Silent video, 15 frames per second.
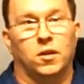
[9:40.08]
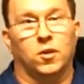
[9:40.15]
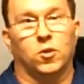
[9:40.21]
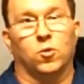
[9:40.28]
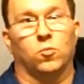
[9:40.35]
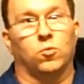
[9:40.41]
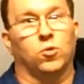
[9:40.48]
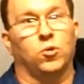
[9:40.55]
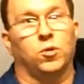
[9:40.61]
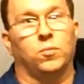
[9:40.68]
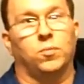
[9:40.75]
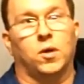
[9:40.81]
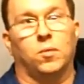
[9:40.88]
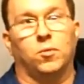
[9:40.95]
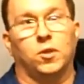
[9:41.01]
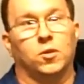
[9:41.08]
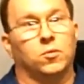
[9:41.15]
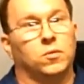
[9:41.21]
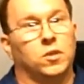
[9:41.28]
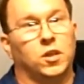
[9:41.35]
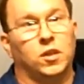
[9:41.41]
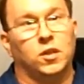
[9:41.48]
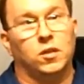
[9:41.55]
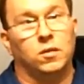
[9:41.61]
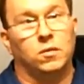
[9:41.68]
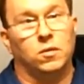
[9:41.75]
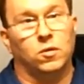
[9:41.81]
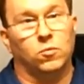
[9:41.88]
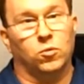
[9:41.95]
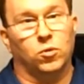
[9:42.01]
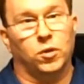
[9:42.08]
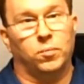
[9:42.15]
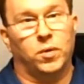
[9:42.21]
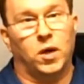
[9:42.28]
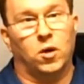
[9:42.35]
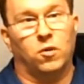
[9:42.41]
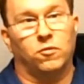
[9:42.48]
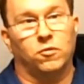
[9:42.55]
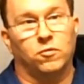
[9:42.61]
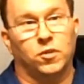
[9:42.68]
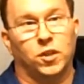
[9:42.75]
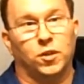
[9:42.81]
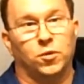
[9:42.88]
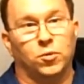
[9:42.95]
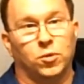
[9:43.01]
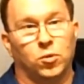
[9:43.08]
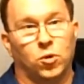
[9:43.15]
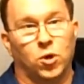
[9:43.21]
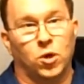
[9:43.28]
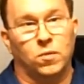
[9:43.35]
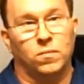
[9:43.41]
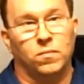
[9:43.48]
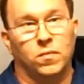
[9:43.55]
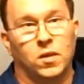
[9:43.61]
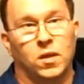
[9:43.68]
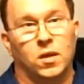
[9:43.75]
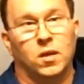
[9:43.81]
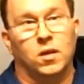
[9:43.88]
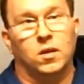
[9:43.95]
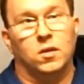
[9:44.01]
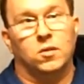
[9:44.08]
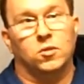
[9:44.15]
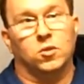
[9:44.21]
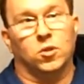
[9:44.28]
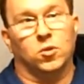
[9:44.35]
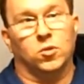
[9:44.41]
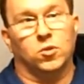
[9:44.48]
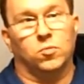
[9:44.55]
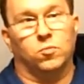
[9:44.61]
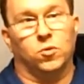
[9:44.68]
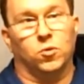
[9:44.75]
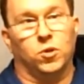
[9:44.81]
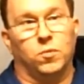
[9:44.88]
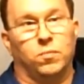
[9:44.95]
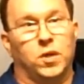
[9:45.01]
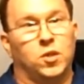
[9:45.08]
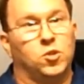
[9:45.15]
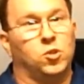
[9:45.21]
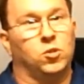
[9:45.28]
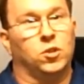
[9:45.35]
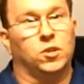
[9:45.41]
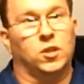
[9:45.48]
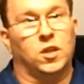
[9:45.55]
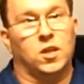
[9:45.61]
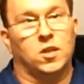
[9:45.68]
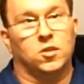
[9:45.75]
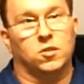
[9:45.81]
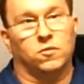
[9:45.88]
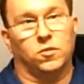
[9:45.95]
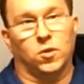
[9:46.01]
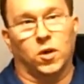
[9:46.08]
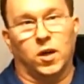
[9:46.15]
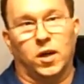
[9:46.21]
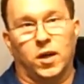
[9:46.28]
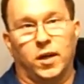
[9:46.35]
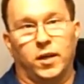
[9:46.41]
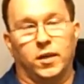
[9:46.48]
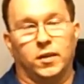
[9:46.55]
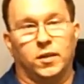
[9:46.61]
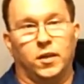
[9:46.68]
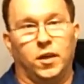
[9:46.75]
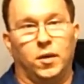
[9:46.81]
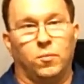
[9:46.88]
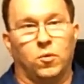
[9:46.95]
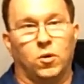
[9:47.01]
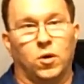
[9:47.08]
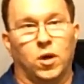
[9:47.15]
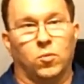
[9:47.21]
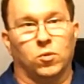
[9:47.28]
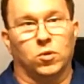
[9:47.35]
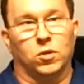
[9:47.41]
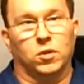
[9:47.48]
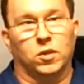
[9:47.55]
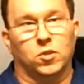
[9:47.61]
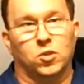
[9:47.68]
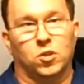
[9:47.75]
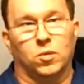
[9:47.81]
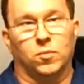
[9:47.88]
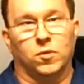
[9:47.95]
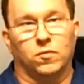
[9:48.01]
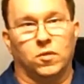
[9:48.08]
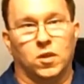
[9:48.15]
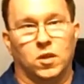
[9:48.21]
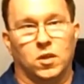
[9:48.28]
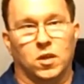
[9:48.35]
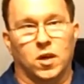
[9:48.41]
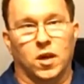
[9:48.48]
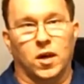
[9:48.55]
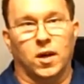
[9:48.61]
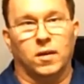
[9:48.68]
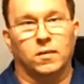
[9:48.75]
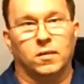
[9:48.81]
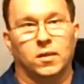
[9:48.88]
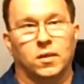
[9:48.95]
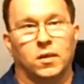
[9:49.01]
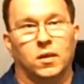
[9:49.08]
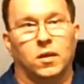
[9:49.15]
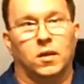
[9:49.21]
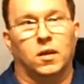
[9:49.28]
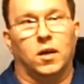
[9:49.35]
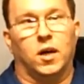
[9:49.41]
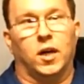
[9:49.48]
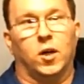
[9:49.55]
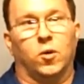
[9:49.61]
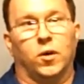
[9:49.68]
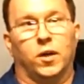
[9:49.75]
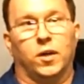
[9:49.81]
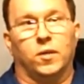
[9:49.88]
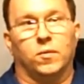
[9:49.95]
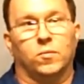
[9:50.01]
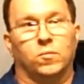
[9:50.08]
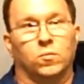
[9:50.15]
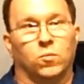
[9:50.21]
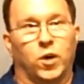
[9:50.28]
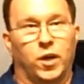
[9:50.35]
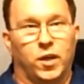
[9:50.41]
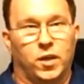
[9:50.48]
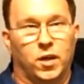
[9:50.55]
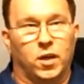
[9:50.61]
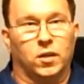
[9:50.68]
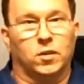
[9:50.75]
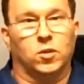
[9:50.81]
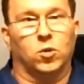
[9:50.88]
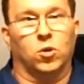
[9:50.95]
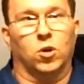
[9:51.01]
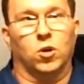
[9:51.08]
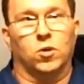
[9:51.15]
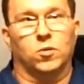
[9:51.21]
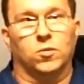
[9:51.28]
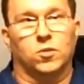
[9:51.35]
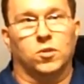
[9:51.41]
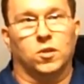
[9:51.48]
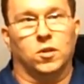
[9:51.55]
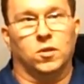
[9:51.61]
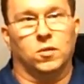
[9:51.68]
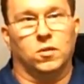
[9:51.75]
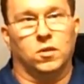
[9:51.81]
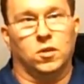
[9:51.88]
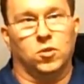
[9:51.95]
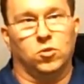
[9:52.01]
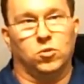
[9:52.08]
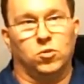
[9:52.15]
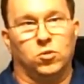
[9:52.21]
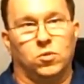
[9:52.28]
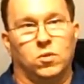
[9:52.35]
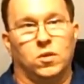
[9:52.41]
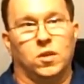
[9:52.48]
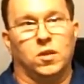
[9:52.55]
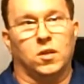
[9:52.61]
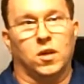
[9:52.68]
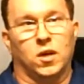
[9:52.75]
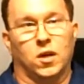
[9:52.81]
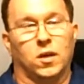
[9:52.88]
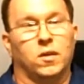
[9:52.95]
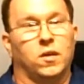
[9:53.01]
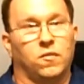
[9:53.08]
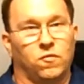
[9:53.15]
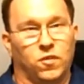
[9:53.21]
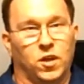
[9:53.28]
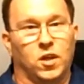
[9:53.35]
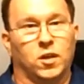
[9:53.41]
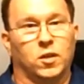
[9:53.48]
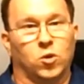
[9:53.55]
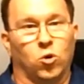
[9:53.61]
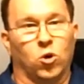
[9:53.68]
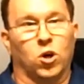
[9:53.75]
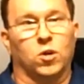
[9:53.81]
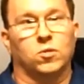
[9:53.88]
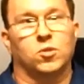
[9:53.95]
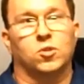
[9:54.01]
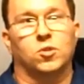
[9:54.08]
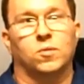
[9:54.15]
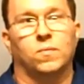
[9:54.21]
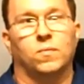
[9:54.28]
you probably don't need a really powerful video card. So it's really based on needs. If you're a high-end gamer, I would look at some of the higher-end Radeon cards and the NVIDIA cards.